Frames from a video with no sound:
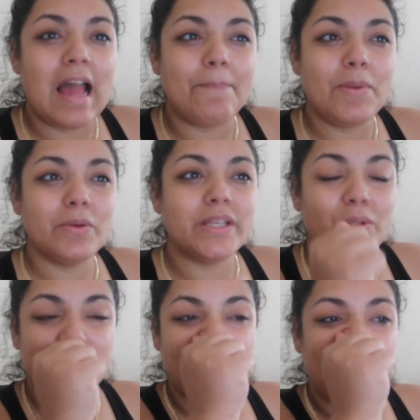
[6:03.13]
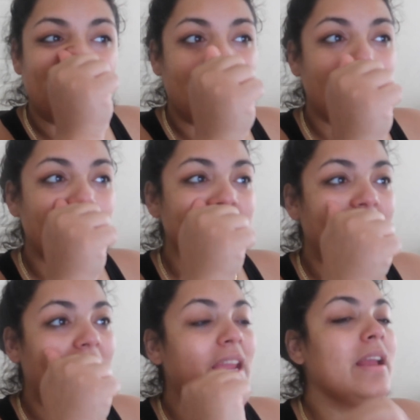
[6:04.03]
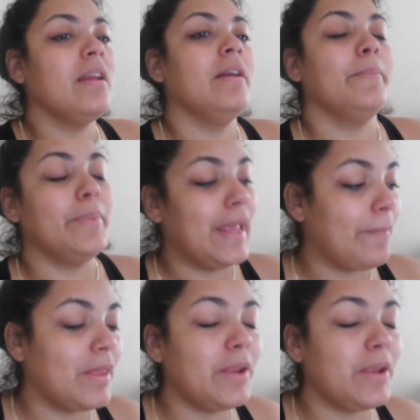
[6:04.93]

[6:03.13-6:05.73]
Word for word: hype music. You don't even know what the hell they're saying. But yeah,